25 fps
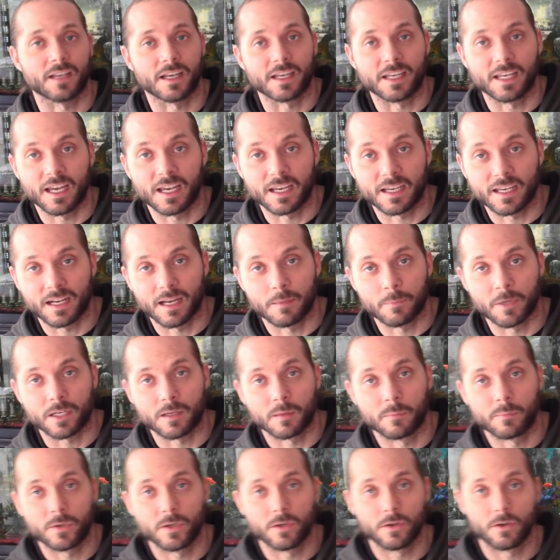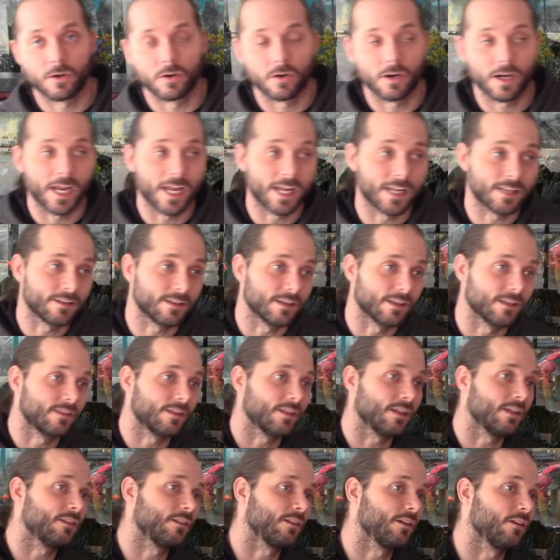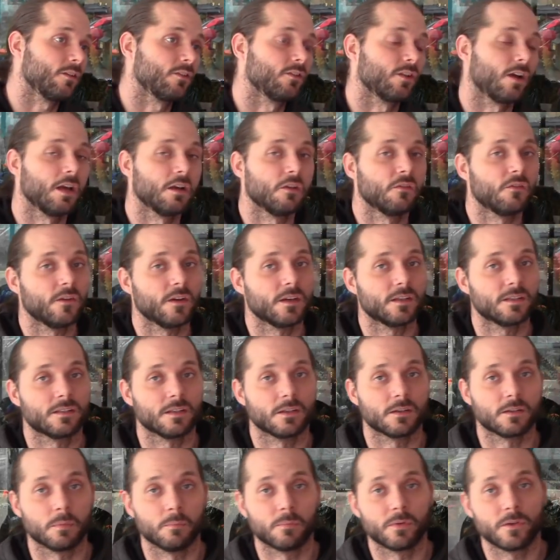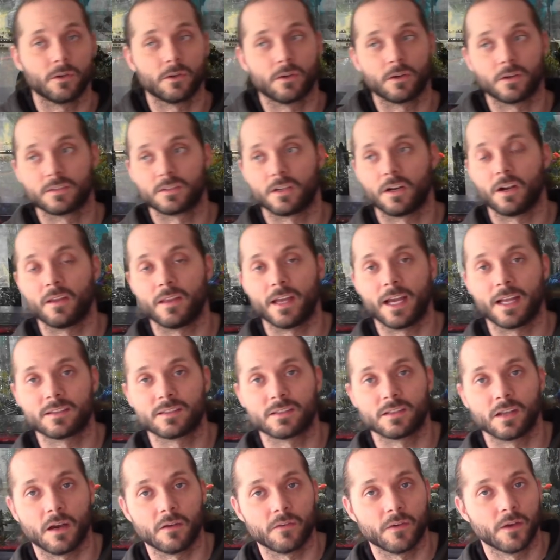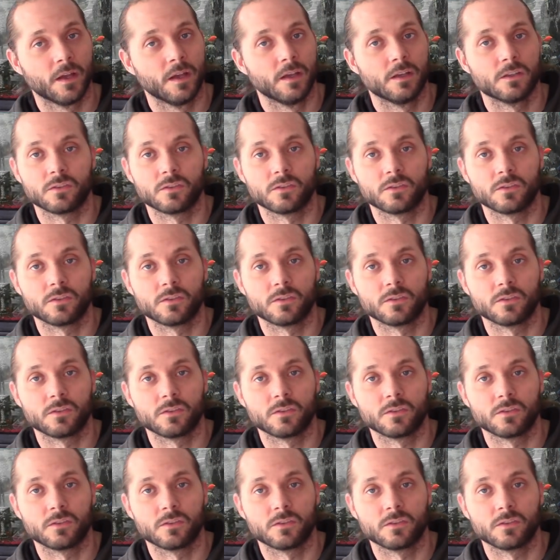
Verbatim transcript: I can't get on my computer. A T and T's here trying to fix the computers and all that stuff.